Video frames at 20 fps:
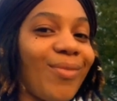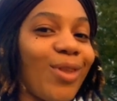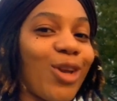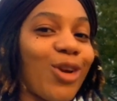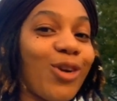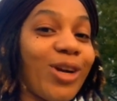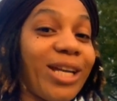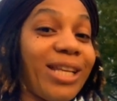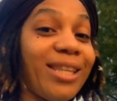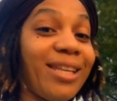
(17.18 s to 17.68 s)

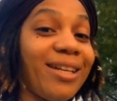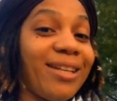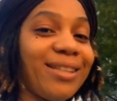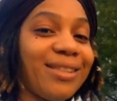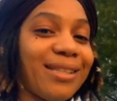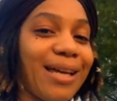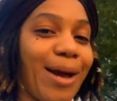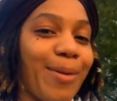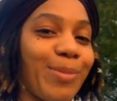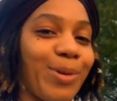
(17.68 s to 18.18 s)
great
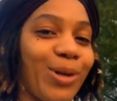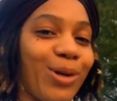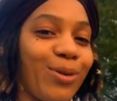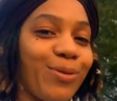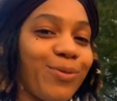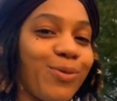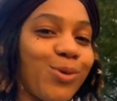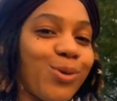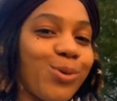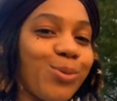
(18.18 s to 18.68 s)
things happen
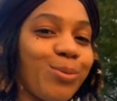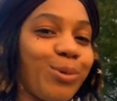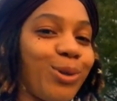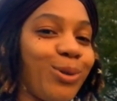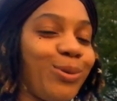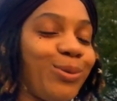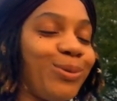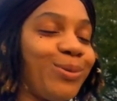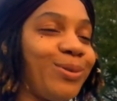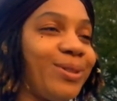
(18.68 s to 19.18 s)
on full
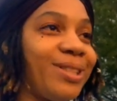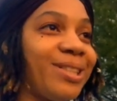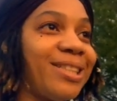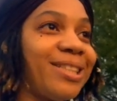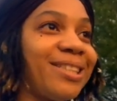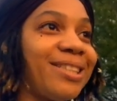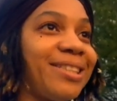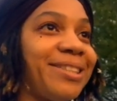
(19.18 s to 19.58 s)
moons.